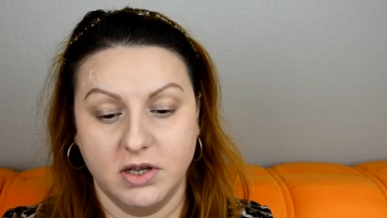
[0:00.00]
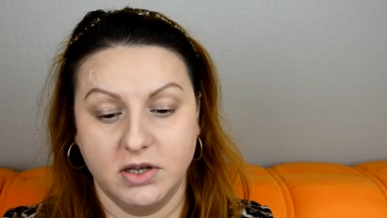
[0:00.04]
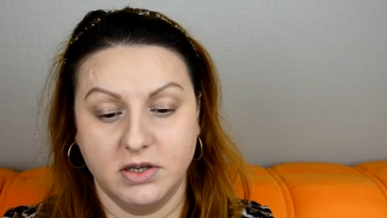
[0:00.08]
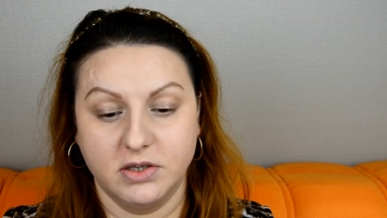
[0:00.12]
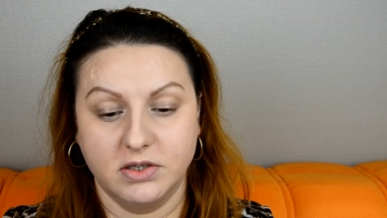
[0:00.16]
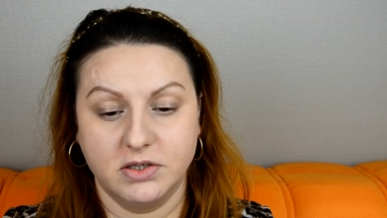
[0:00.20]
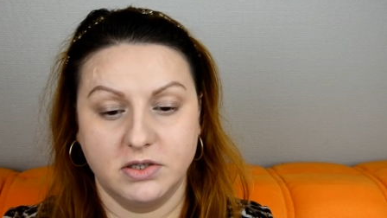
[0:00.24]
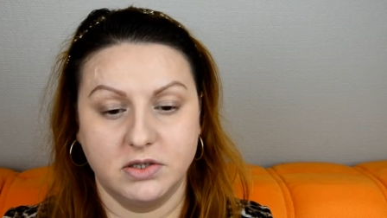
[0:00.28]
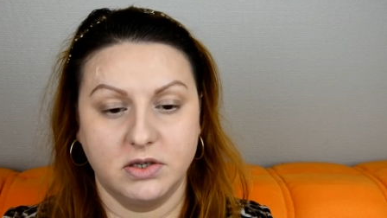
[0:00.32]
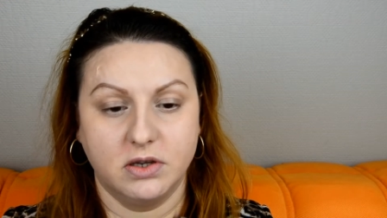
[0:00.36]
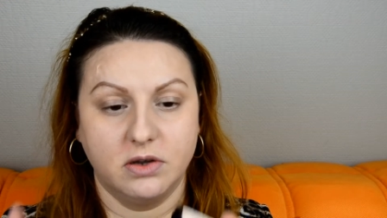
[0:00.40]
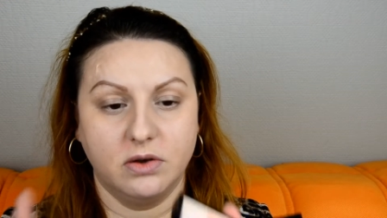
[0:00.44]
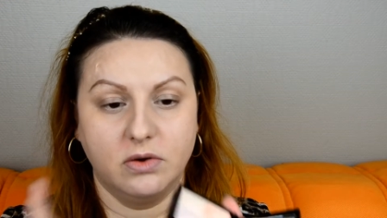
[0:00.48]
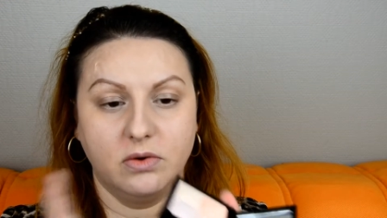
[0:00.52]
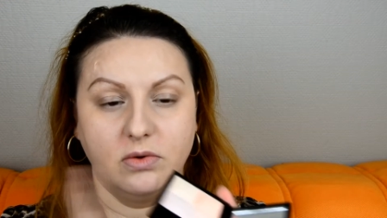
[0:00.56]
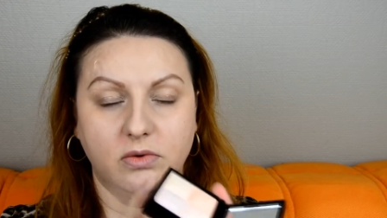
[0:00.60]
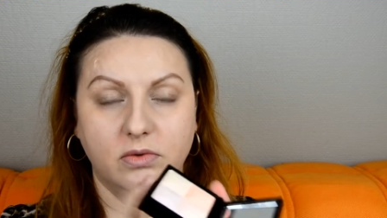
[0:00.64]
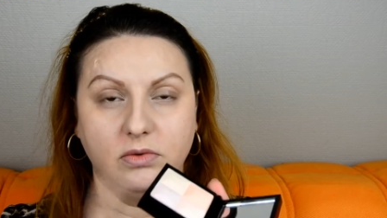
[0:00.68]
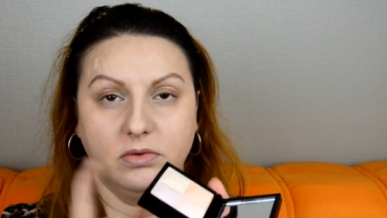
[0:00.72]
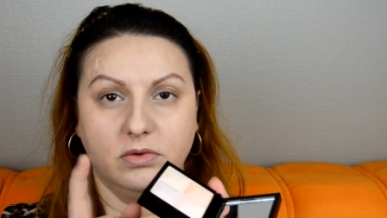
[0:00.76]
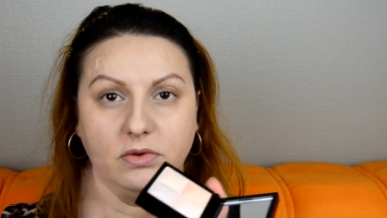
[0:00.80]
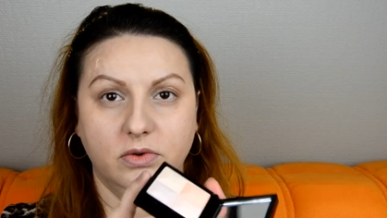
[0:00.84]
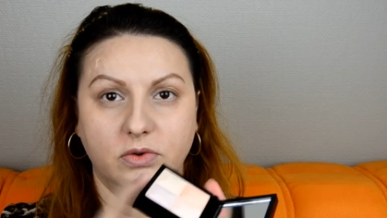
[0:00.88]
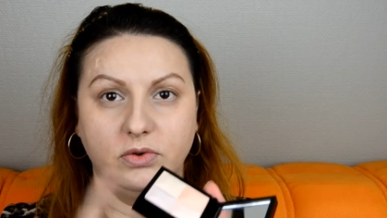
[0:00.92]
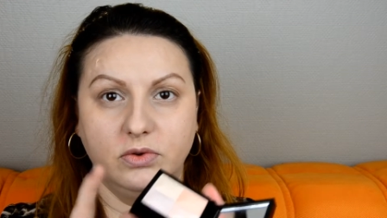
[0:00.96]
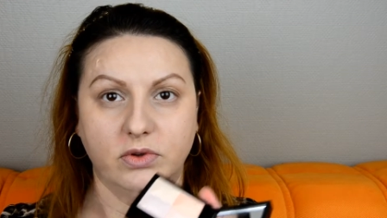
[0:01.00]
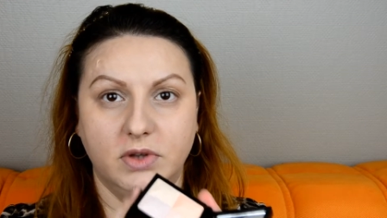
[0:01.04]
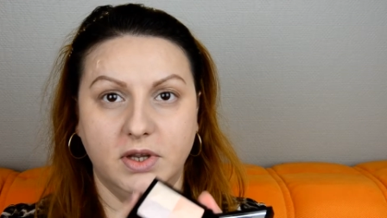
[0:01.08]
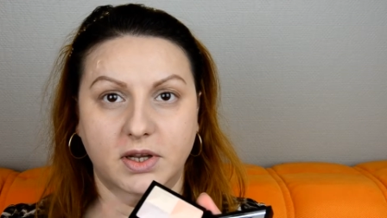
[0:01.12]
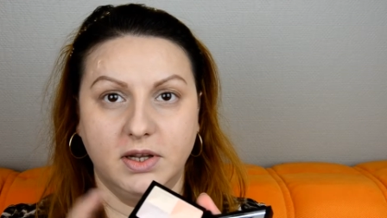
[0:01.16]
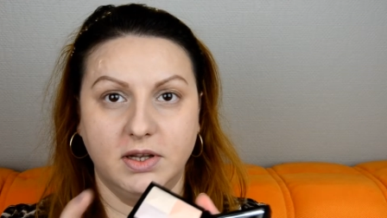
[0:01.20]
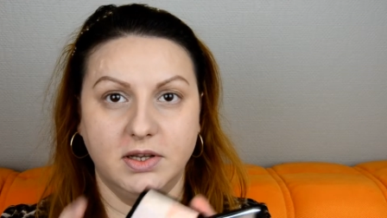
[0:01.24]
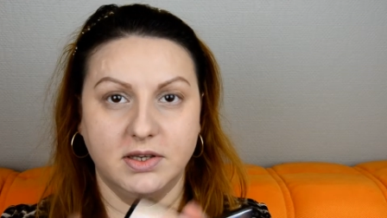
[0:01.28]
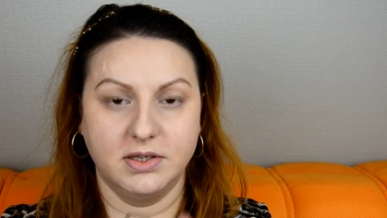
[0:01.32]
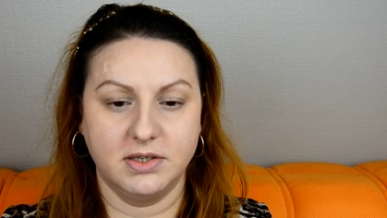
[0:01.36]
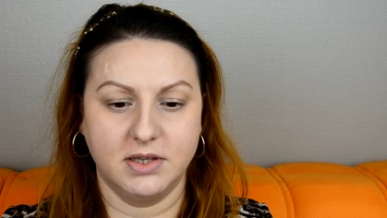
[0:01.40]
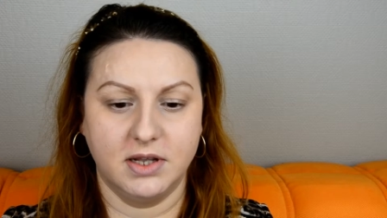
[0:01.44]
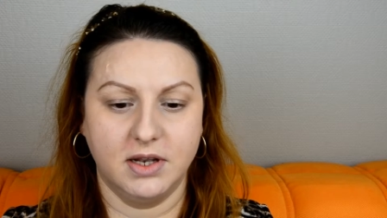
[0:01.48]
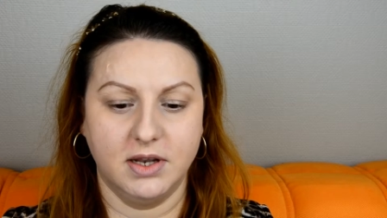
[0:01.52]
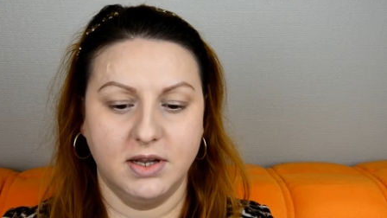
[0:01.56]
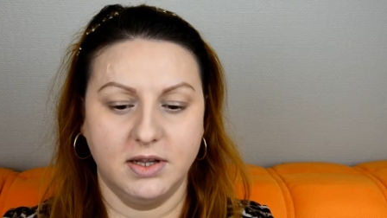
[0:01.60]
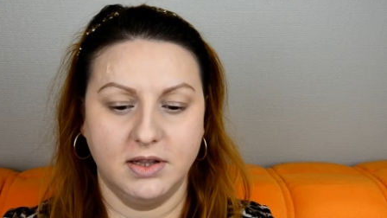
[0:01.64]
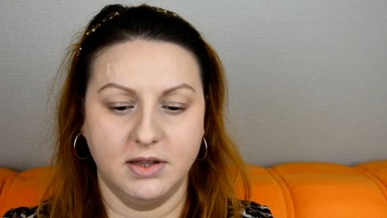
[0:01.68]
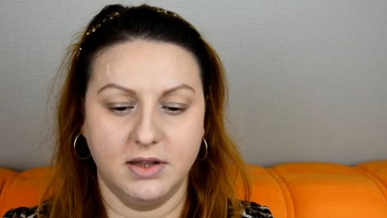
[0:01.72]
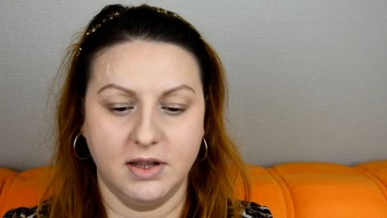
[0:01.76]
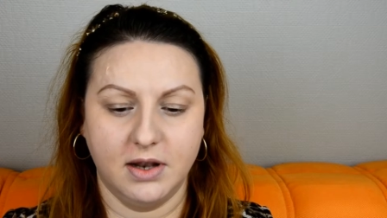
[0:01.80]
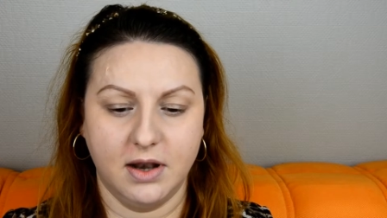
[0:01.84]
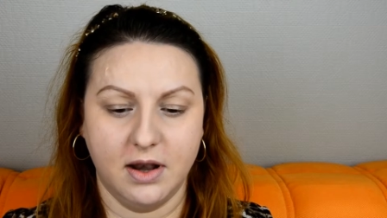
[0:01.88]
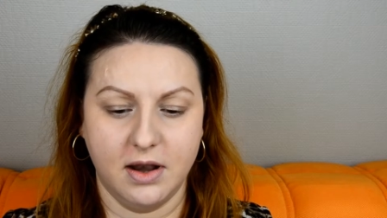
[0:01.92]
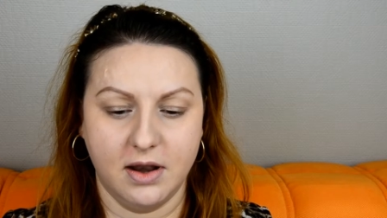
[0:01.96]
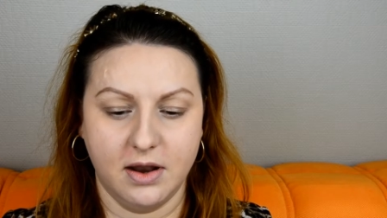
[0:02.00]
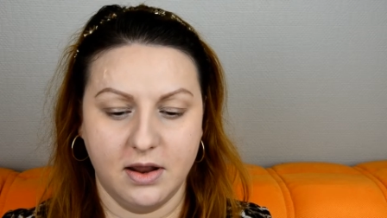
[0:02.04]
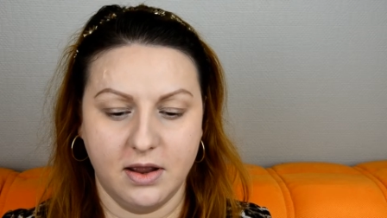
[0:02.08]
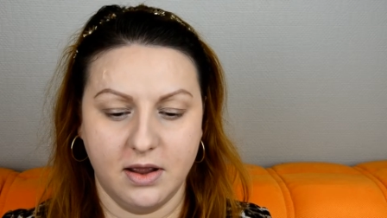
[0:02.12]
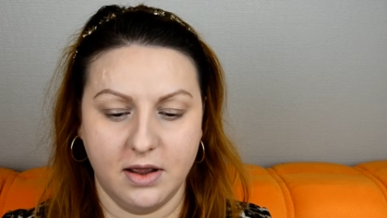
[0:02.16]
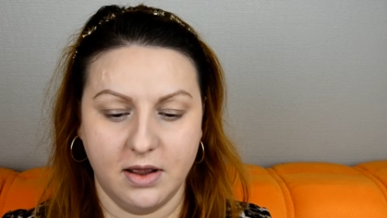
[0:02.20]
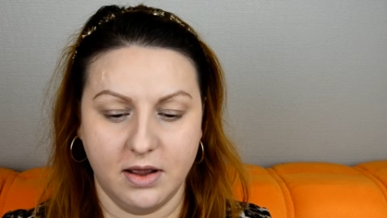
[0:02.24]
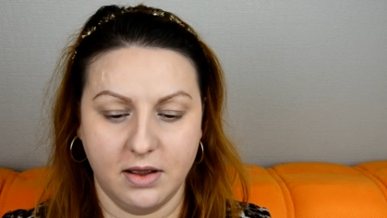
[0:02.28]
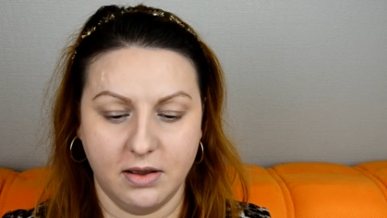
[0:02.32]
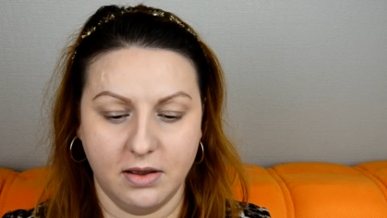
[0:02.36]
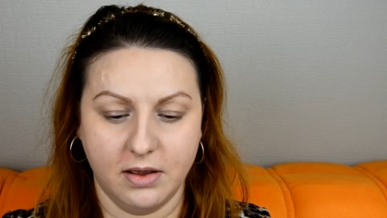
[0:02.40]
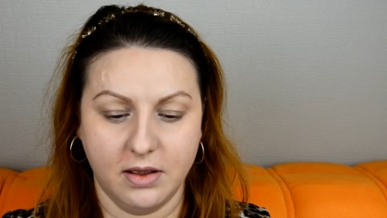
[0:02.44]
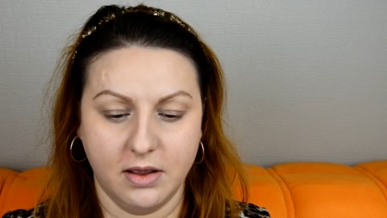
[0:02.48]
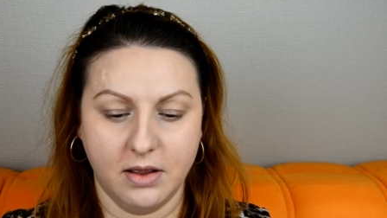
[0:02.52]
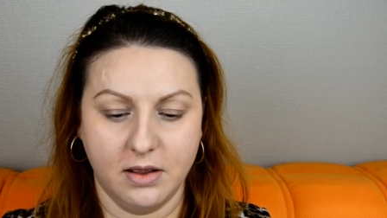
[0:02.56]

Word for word: so you take this little uh,